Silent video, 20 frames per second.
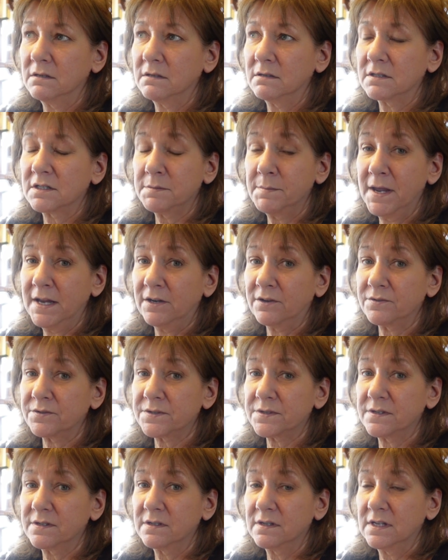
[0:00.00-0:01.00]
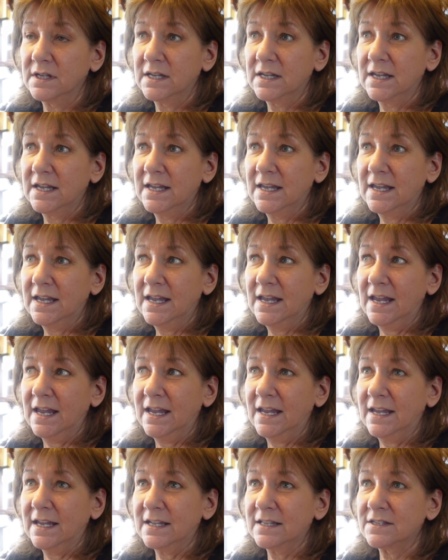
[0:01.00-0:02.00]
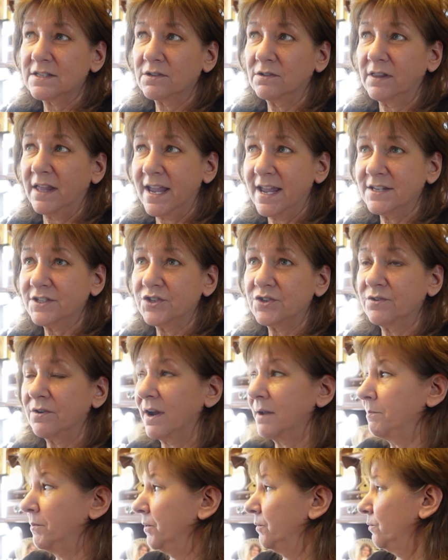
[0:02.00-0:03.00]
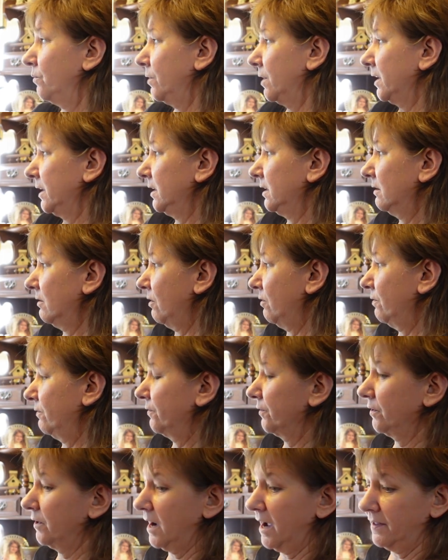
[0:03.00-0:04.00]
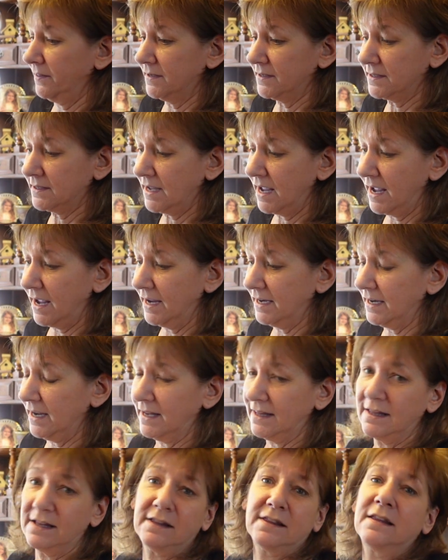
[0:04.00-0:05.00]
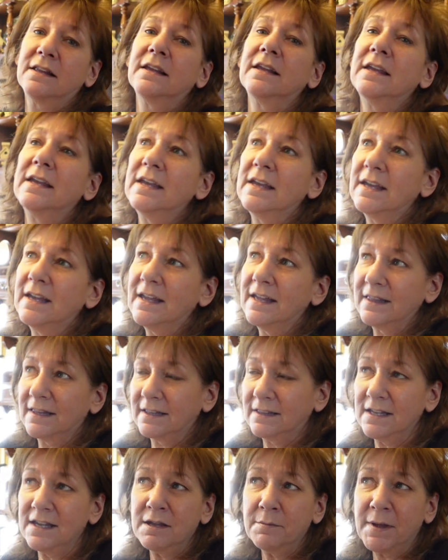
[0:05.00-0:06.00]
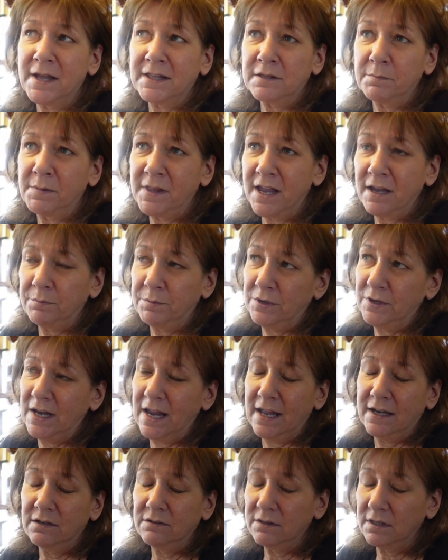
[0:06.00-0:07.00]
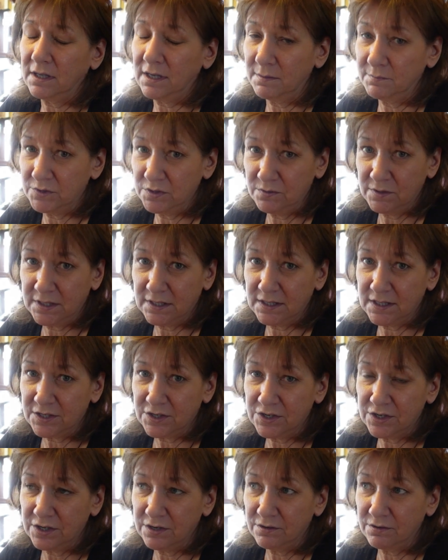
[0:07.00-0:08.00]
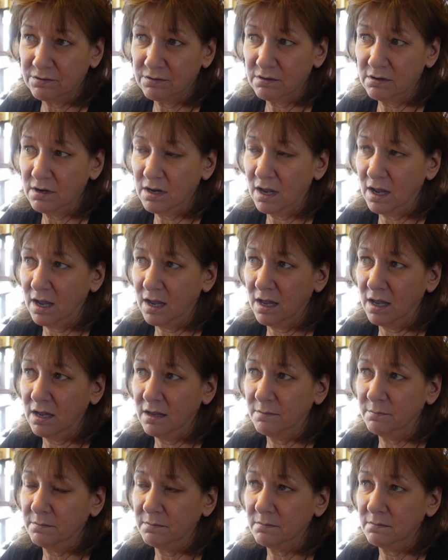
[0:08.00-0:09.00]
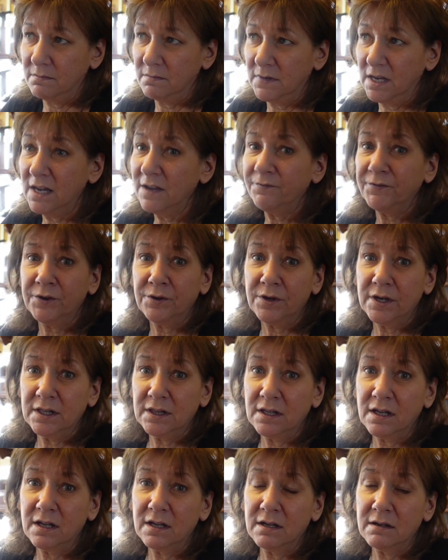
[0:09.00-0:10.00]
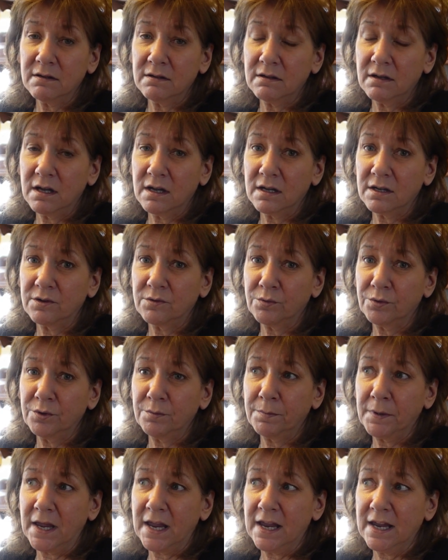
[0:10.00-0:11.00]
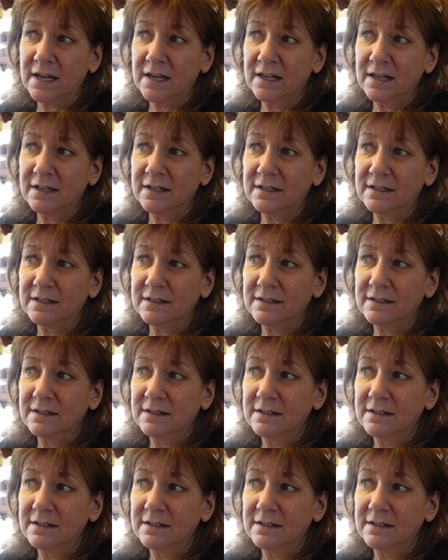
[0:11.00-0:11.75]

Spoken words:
tomatoes. And so last year I put one over on the side, and the thing about the Black Beauty, I don't think I'm doing it this year. If you're in the group and